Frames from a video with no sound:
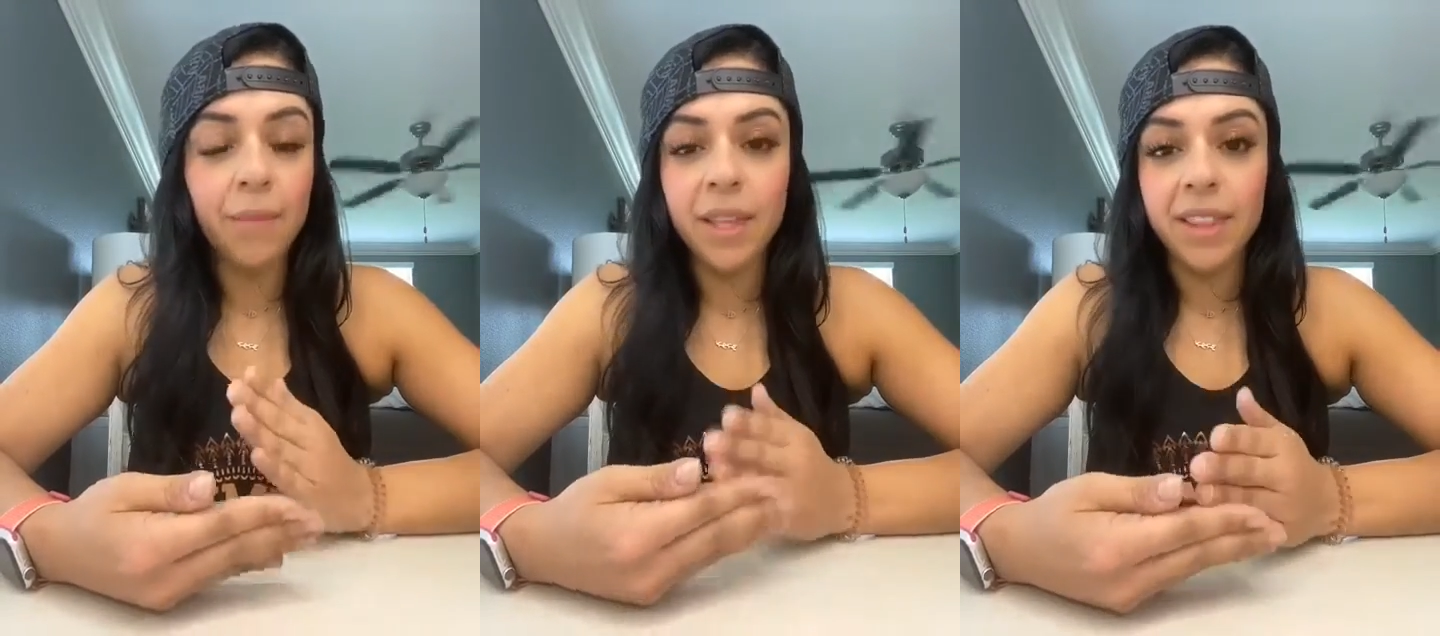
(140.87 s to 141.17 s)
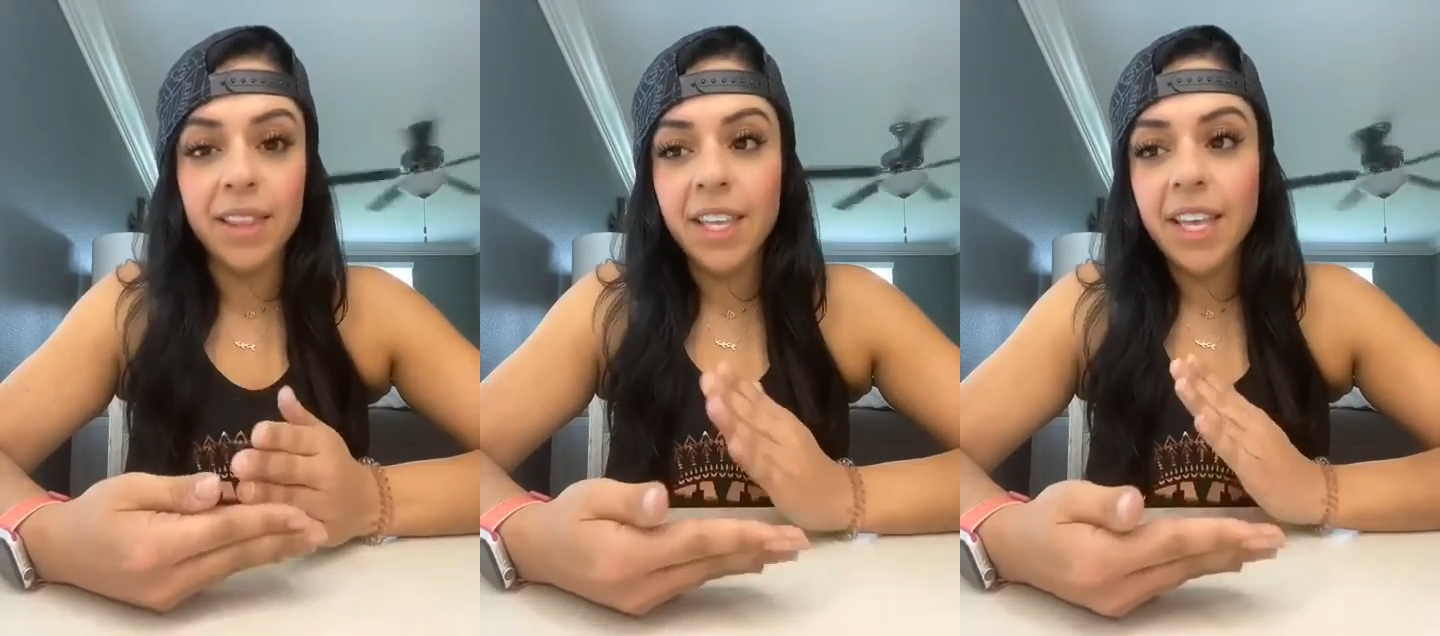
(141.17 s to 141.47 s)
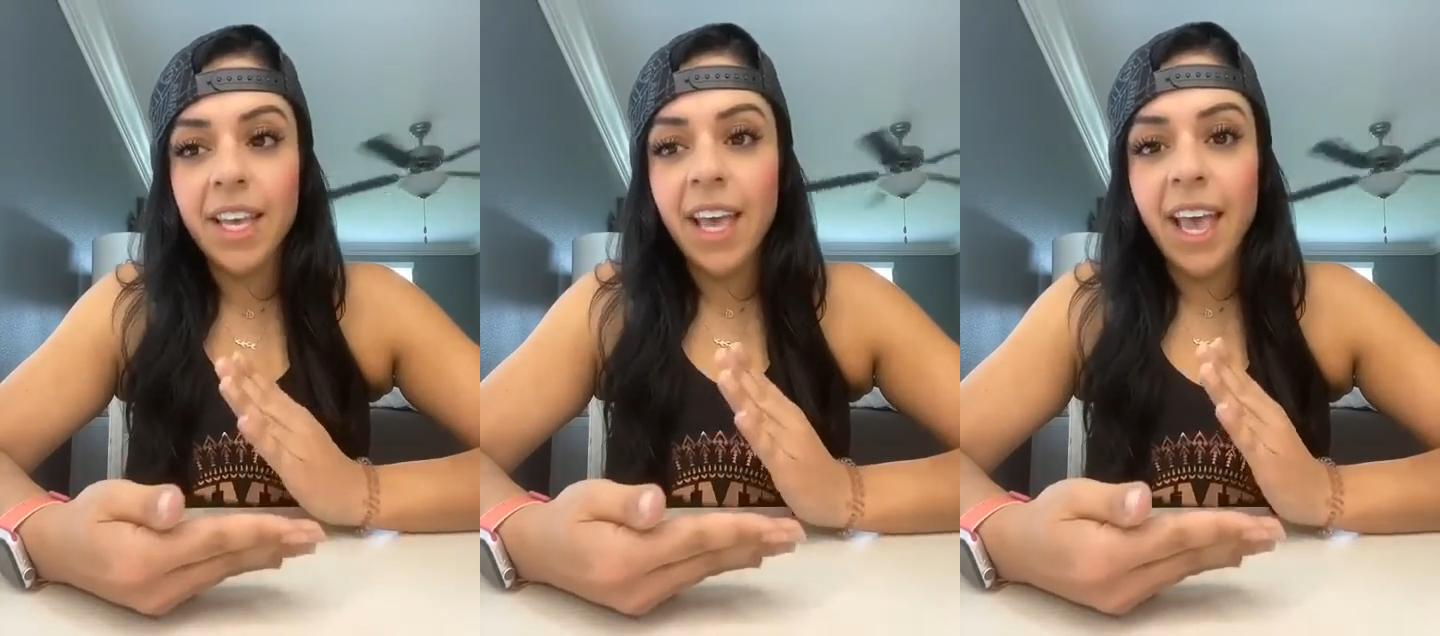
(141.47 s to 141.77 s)
I mean,
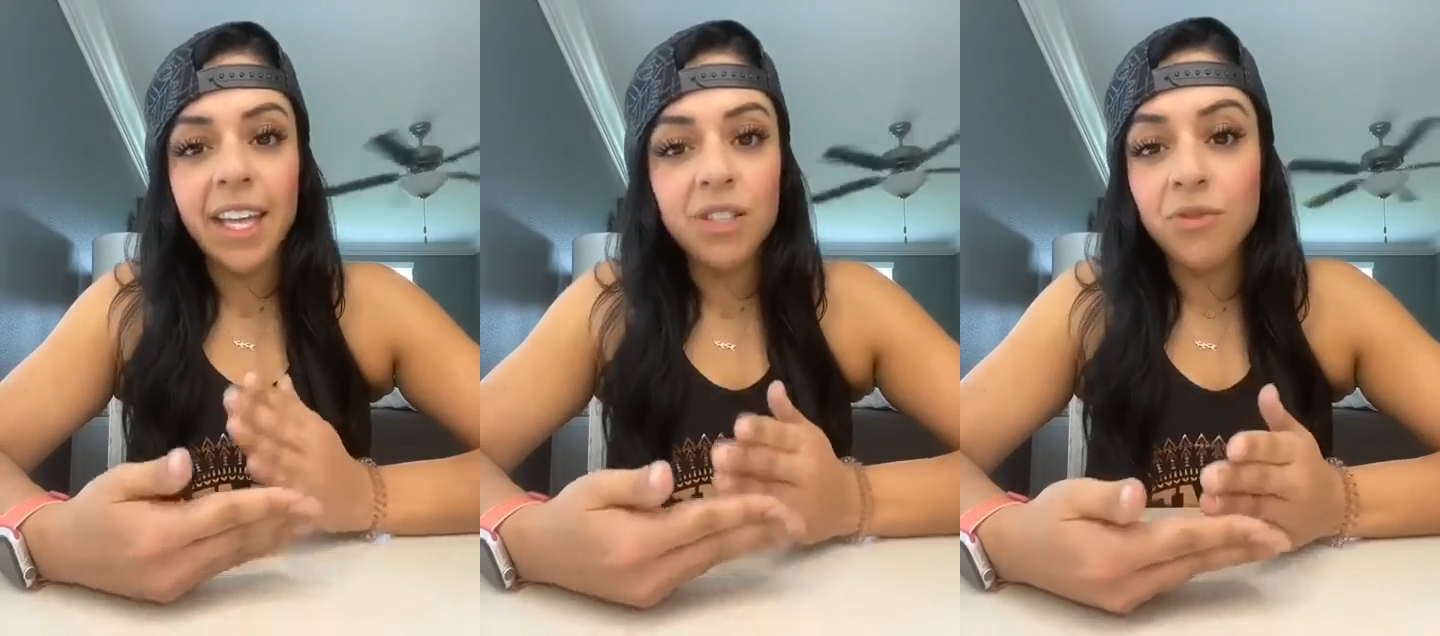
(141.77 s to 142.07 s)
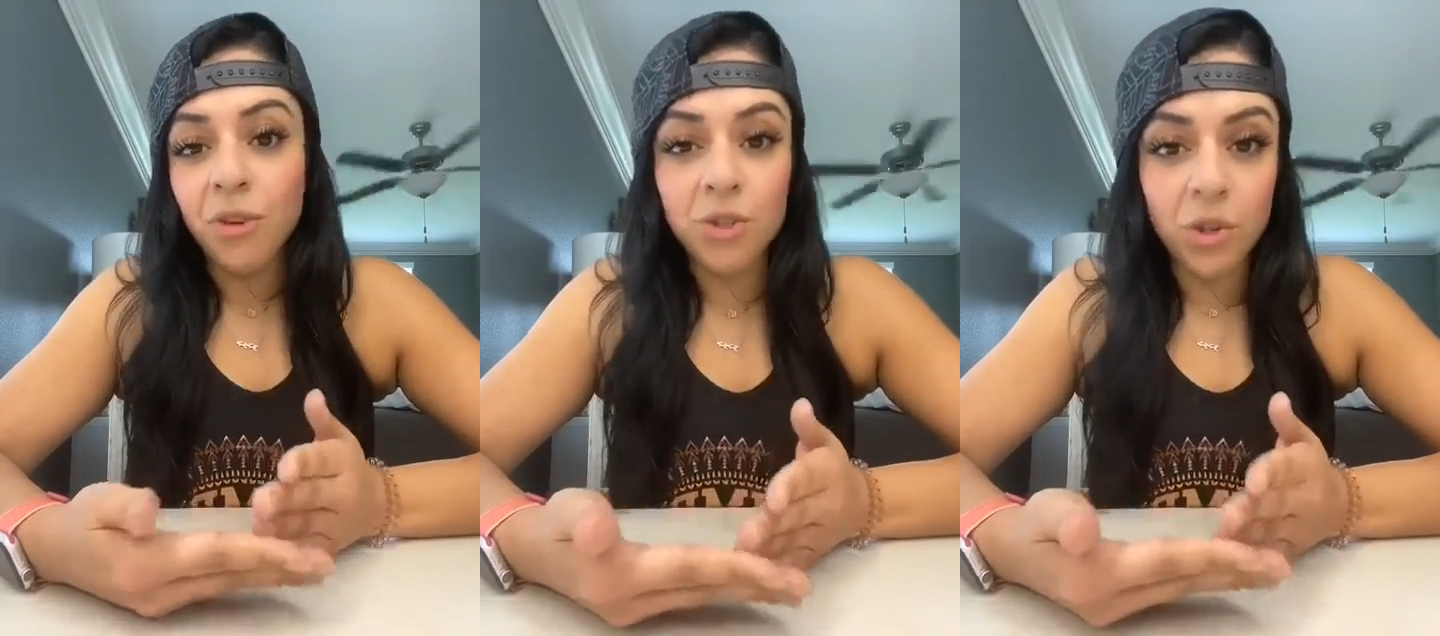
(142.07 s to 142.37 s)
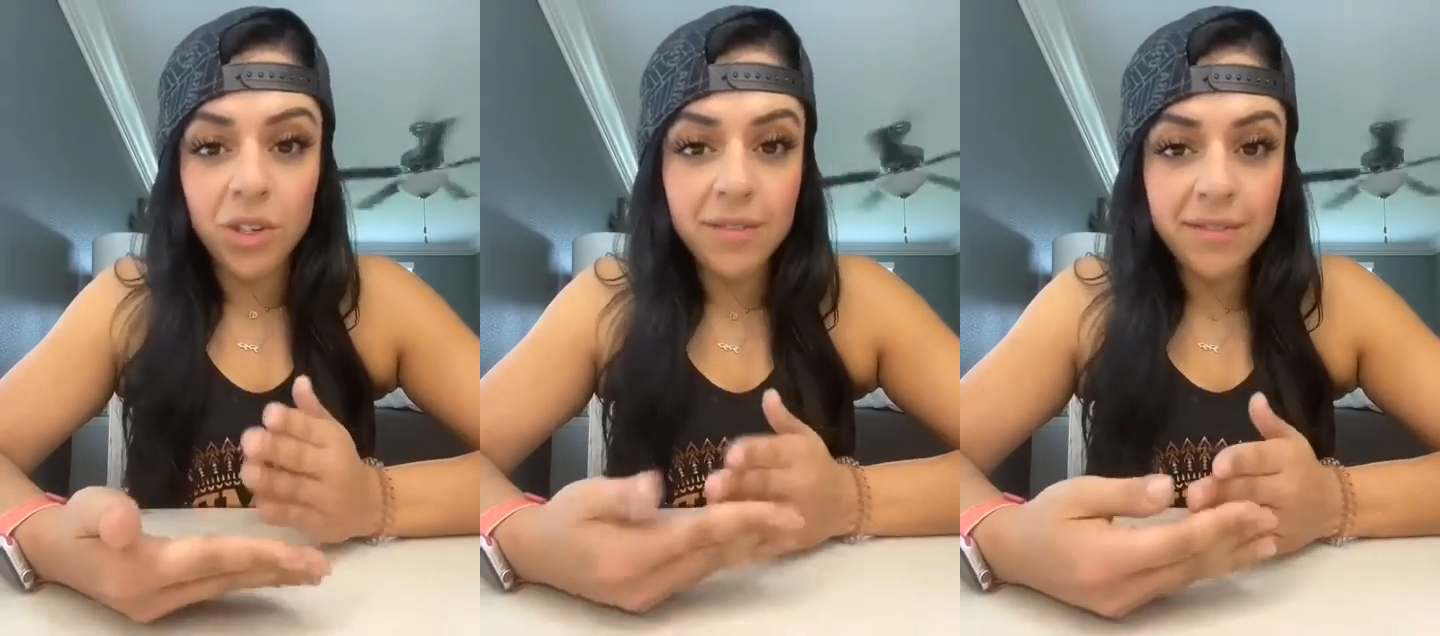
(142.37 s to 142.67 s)
it's
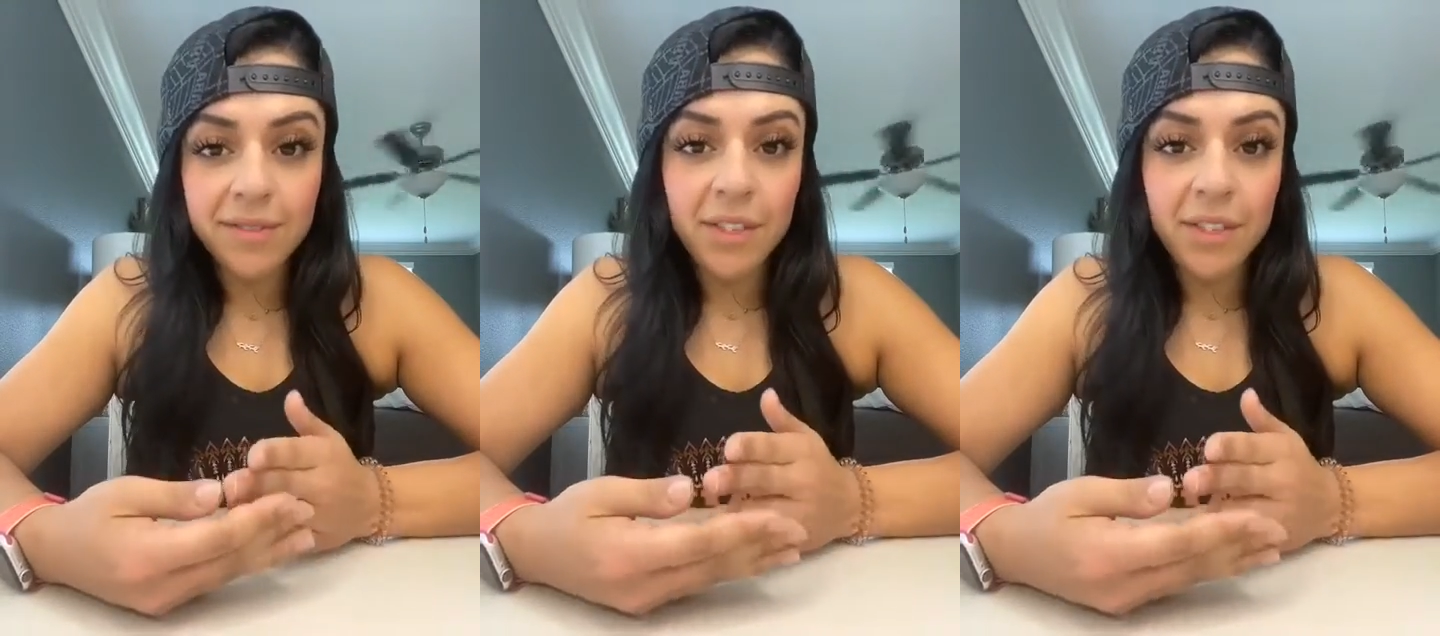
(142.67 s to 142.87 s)
virtual.